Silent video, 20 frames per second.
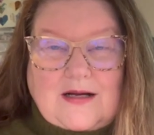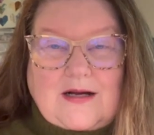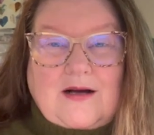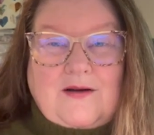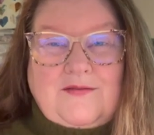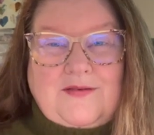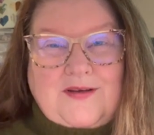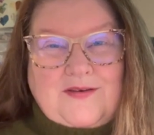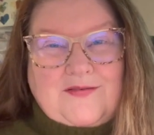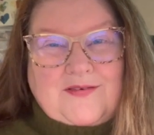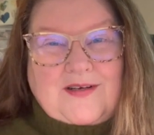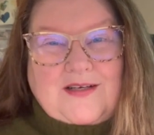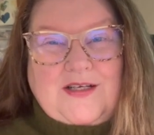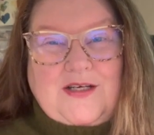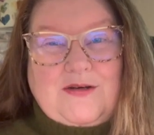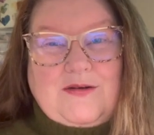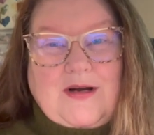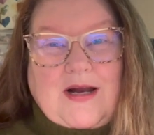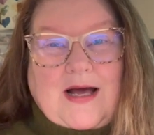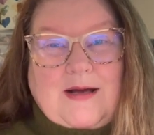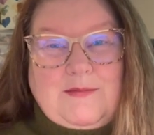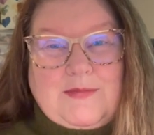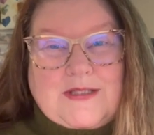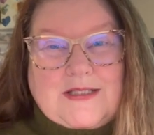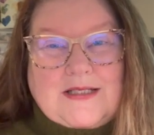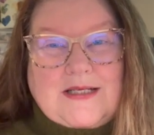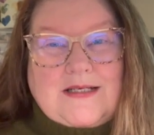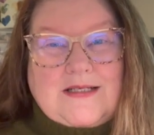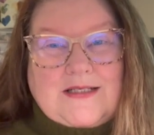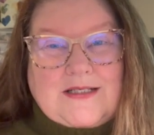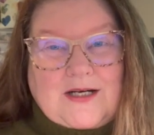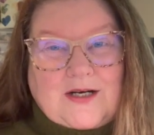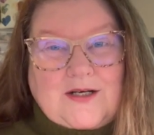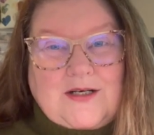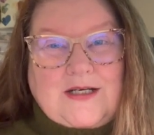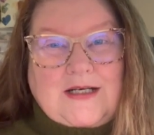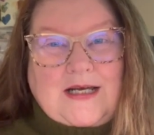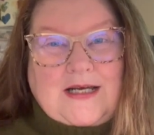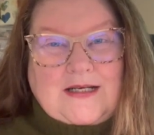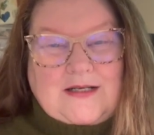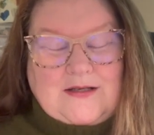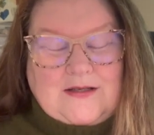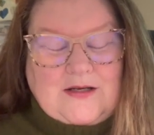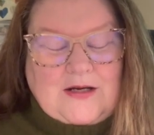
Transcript: Aviva, you and I'm starting to get,